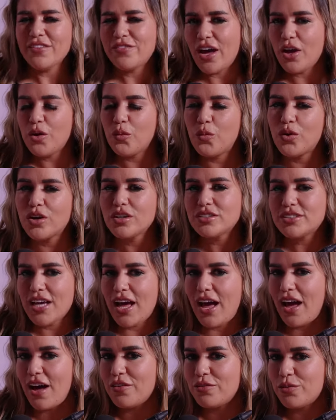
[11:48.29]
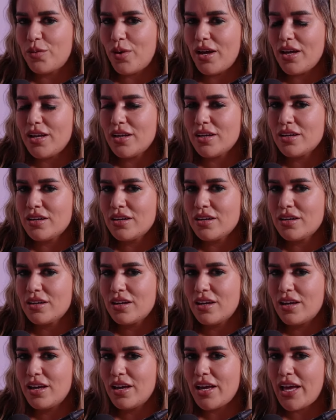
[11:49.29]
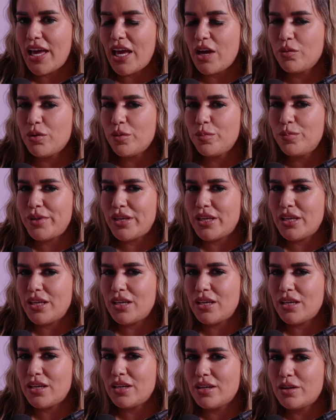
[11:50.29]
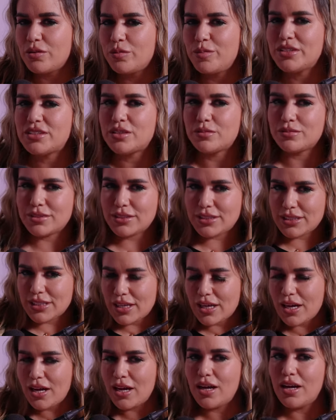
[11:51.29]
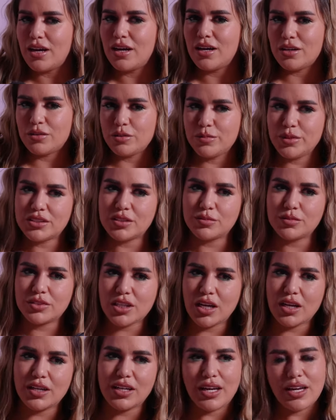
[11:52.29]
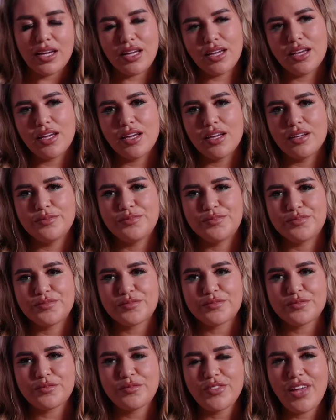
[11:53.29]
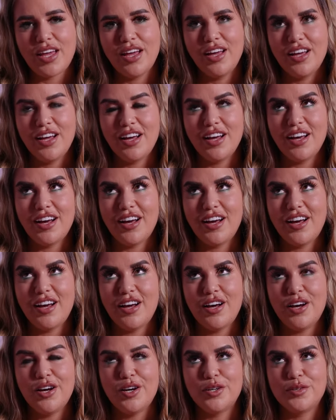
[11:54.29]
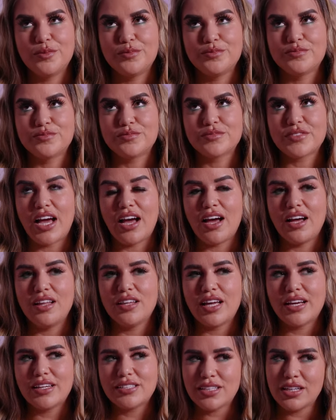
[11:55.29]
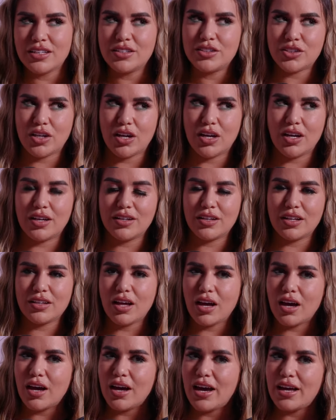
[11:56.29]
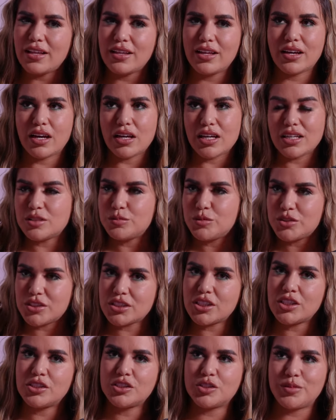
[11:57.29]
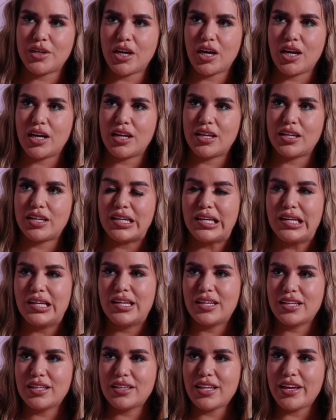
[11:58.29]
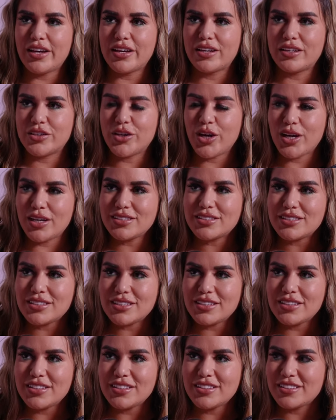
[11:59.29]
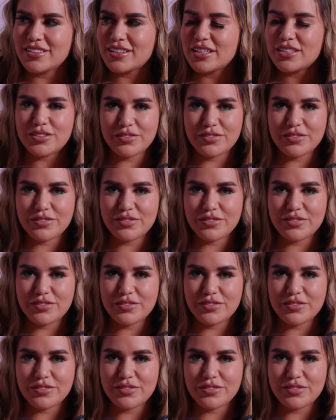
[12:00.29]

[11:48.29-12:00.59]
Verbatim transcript: if I were to have one, it would be it would be some Sia, it would be some Sade. Um, okay, okay. I like St. John a lot. I like his music turns me on. His voice like, does crazy. it for me too. Like